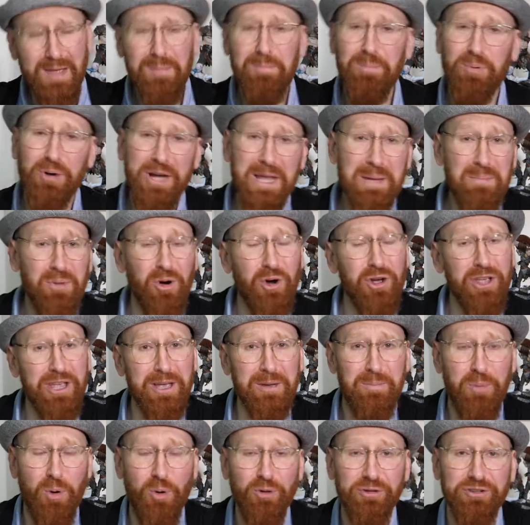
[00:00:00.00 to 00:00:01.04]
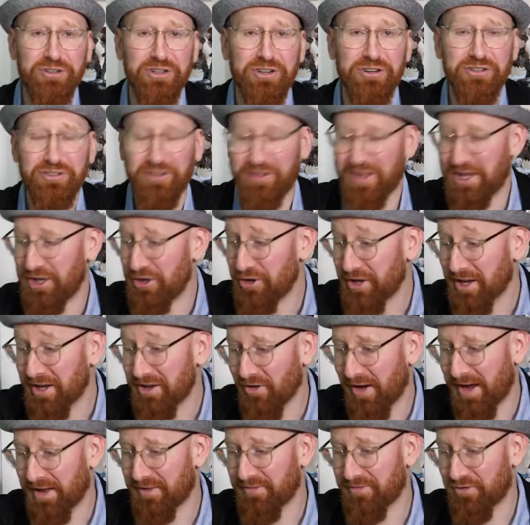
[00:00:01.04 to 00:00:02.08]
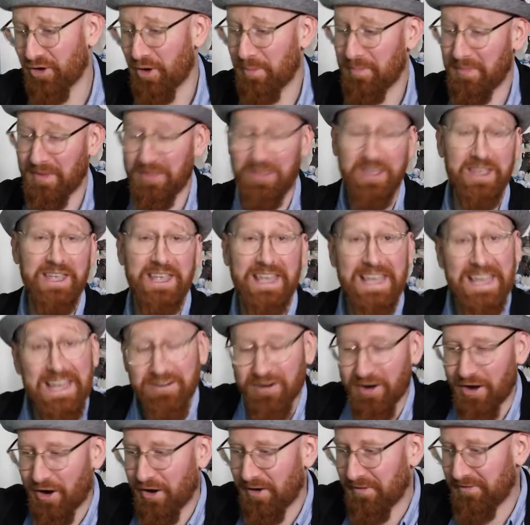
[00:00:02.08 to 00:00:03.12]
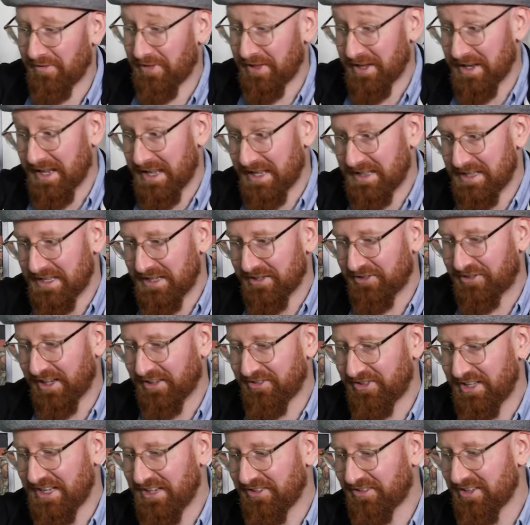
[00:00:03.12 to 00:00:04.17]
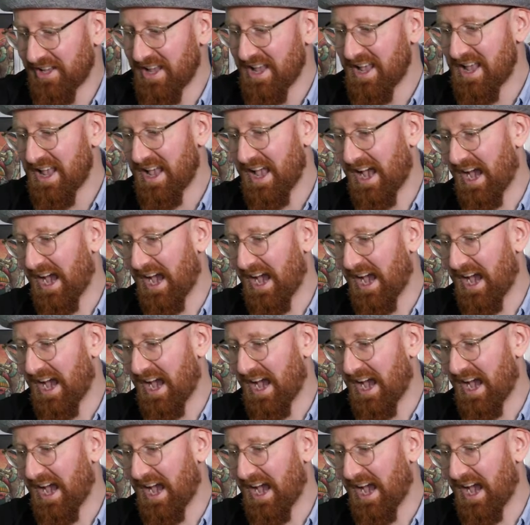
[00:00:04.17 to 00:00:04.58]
Playboy posters that you can collect from the era of the 1960s,